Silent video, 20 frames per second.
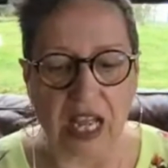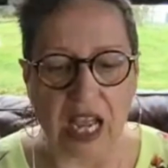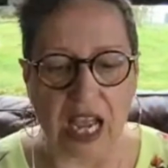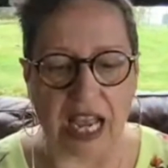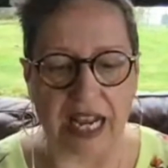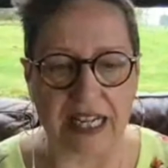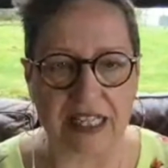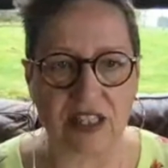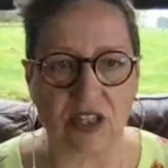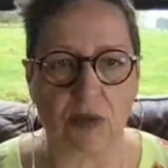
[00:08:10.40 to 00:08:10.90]

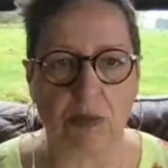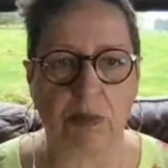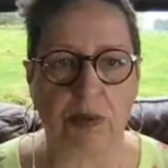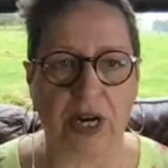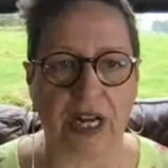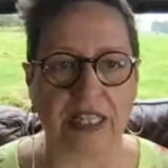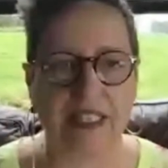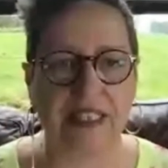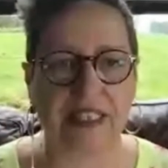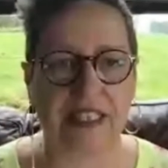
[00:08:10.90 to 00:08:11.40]
and it's not
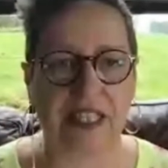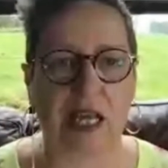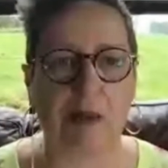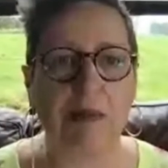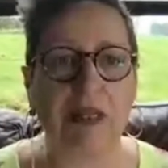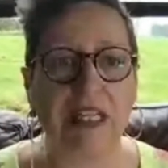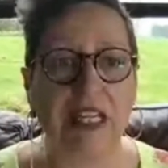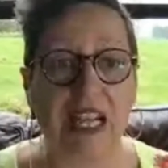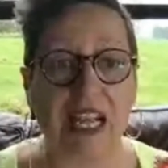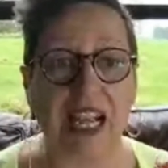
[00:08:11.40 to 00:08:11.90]
practical. I
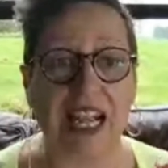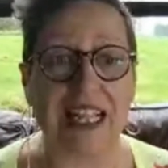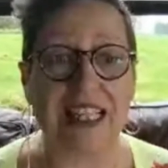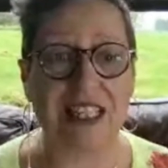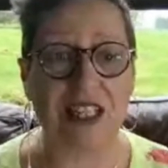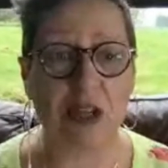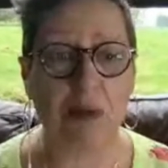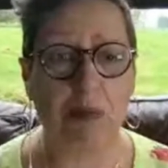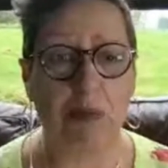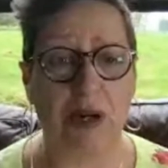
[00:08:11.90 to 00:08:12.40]
mean,
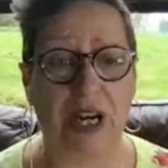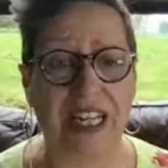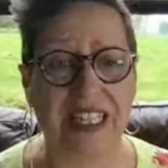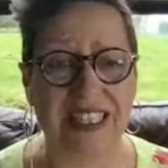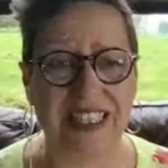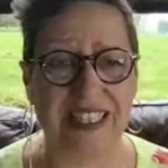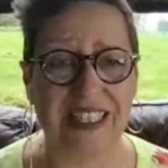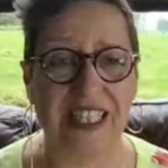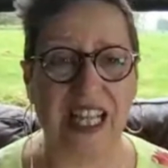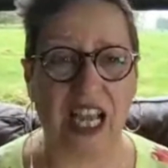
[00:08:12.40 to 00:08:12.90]
it's not
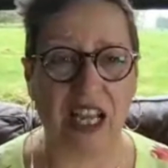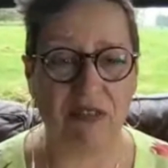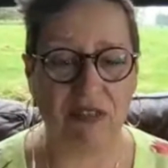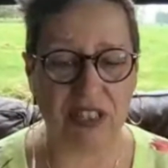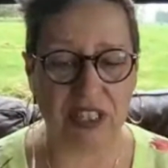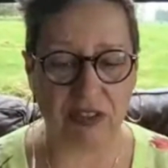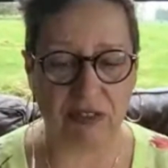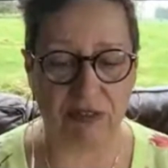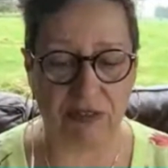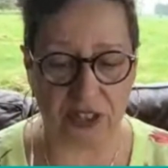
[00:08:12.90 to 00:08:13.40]
practical
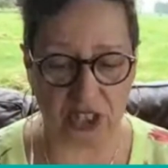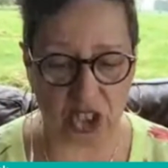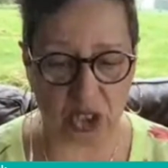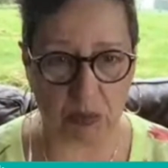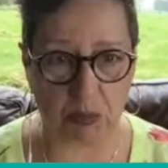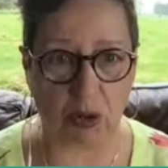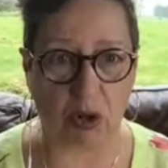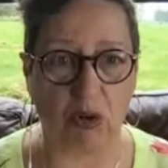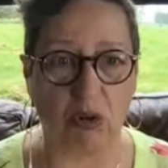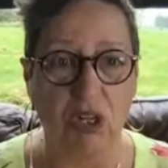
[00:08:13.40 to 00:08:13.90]
having a fish
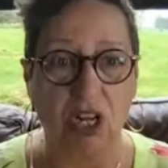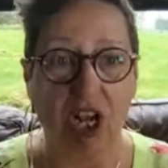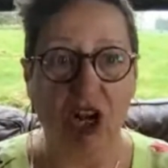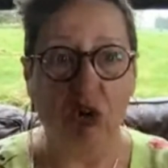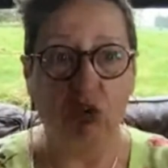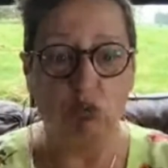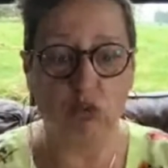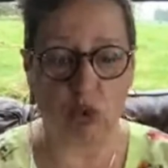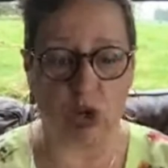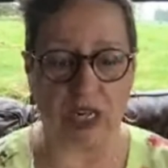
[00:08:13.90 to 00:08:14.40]
bowl
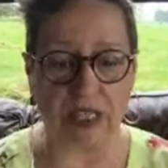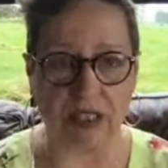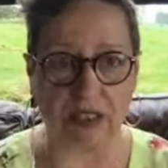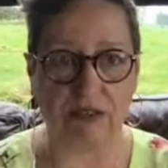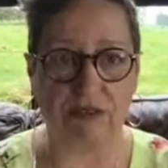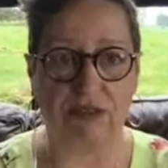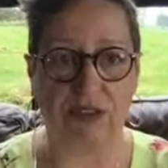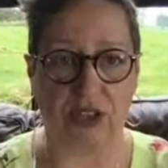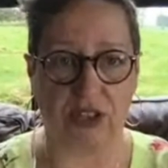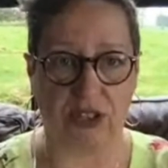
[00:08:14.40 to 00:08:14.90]
right
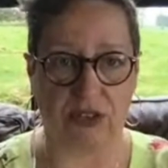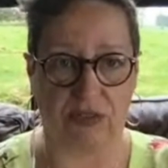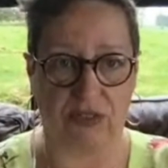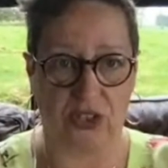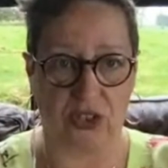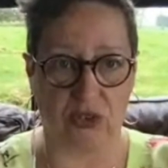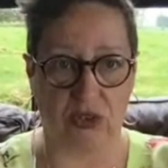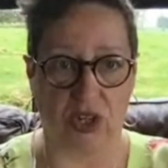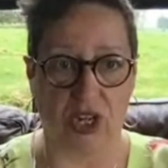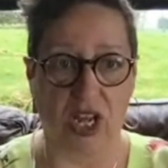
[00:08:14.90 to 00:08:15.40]
in front of
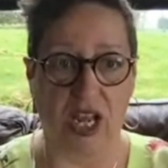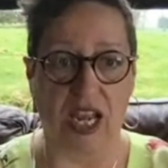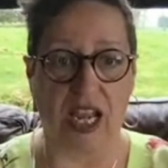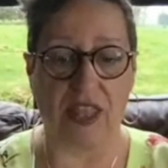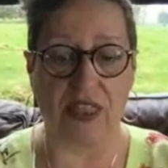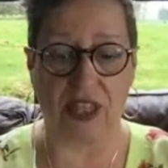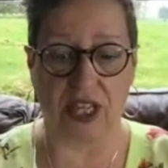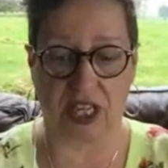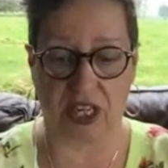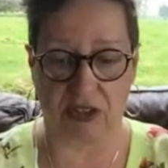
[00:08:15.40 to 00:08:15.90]
you
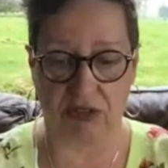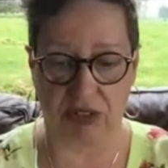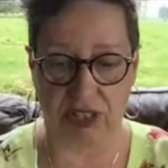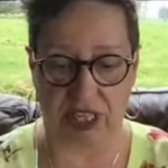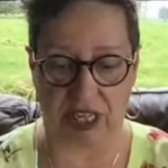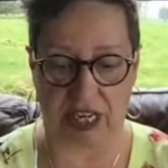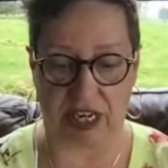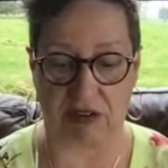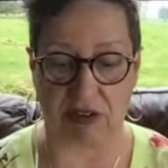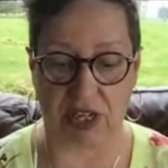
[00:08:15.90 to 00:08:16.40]
in the
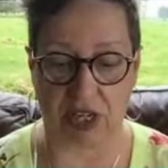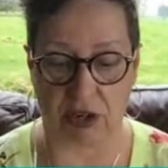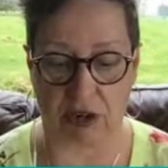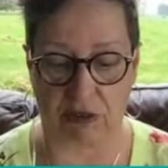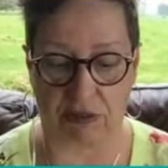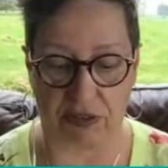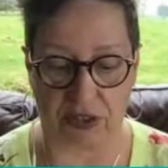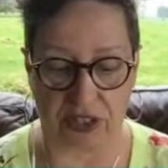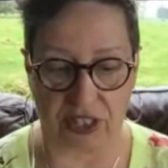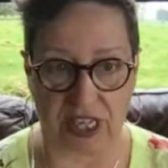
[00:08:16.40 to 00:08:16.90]
career area
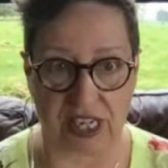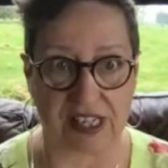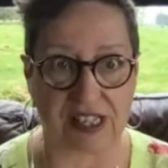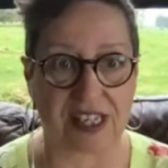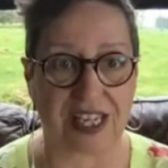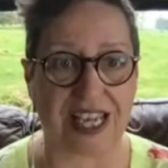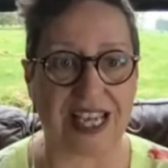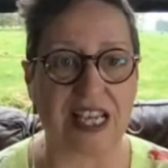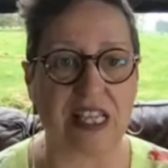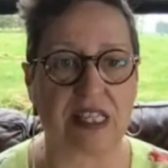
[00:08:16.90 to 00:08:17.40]
of your
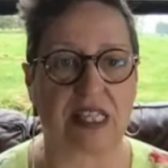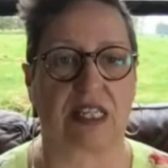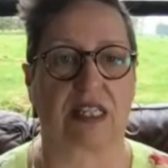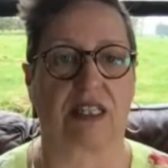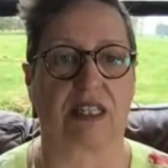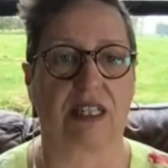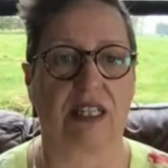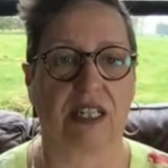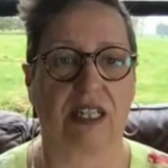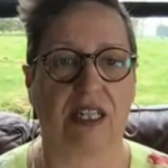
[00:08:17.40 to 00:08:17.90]
desk, is it?
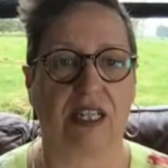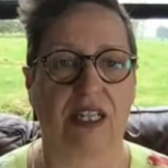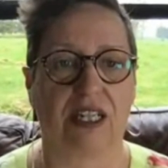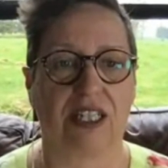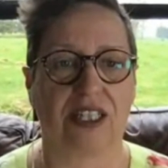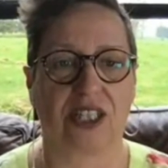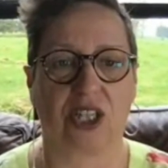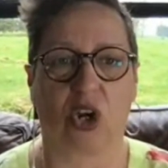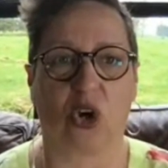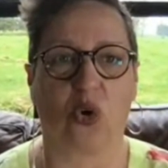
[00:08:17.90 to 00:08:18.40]

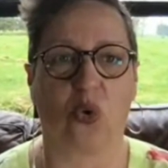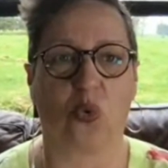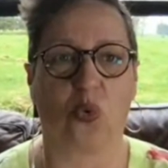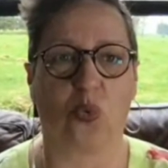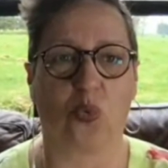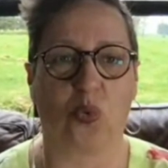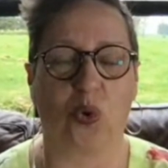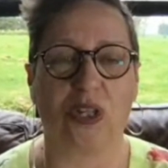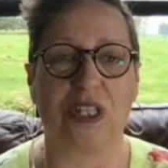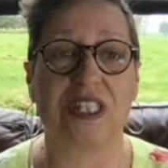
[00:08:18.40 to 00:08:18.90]
So
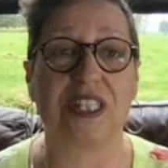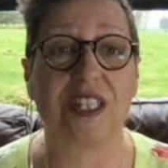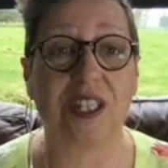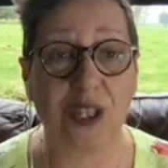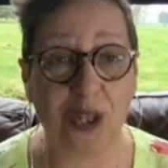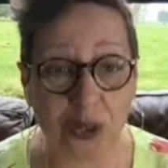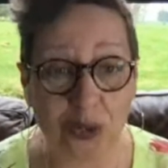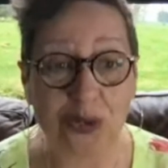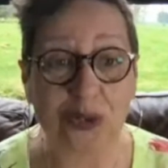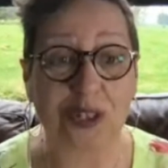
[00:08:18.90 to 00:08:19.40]
what's the
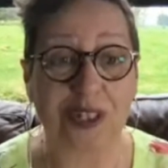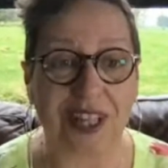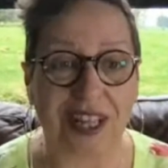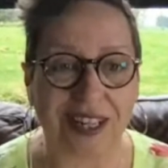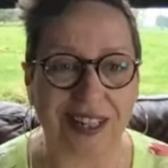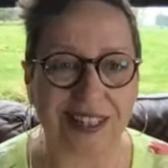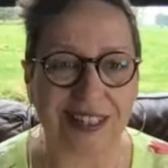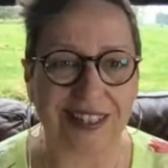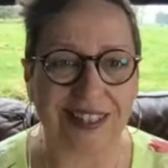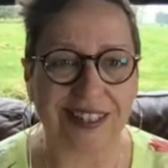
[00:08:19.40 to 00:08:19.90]
use
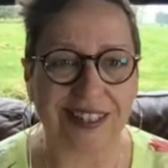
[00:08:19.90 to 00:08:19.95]
then?